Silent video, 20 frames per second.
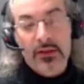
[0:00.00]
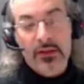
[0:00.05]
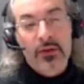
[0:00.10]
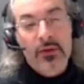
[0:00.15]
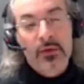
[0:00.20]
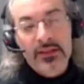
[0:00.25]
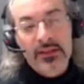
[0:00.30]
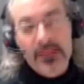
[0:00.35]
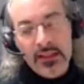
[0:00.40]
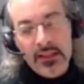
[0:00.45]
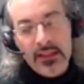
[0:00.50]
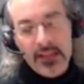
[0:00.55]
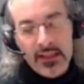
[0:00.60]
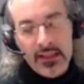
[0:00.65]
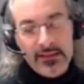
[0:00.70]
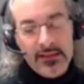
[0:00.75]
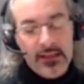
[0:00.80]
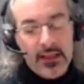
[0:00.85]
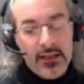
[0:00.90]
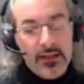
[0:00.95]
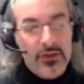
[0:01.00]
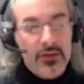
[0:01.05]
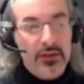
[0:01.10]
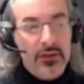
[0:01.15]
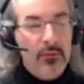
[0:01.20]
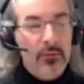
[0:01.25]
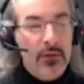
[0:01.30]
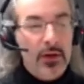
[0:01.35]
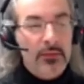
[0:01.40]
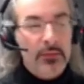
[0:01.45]
Q is in any case larger
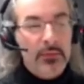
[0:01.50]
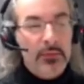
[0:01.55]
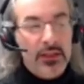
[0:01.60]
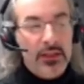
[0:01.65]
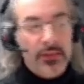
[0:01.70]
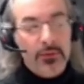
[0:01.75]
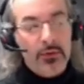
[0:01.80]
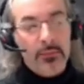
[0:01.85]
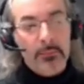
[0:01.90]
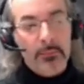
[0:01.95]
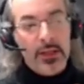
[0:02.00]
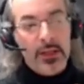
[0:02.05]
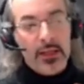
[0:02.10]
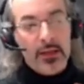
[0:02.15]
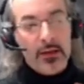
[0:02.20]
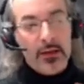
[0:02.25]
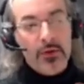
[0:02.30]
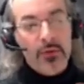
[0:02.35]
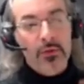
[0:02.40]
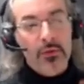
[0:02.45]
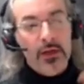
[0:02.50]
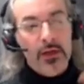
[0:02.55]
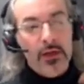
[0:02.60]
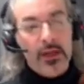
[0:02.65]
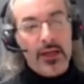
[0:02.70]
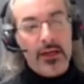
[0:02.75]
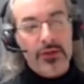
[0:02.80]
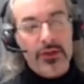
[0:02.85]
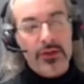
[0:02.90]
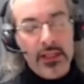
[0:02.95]
than one, but if you pick Q
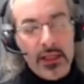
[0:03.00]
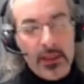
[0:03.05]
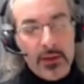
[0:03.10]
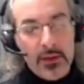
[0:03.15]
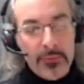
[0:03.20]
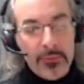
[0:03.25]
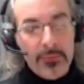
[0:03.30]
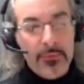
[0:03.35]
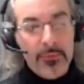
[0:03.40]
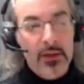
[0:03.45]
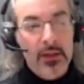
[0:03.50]
large enough,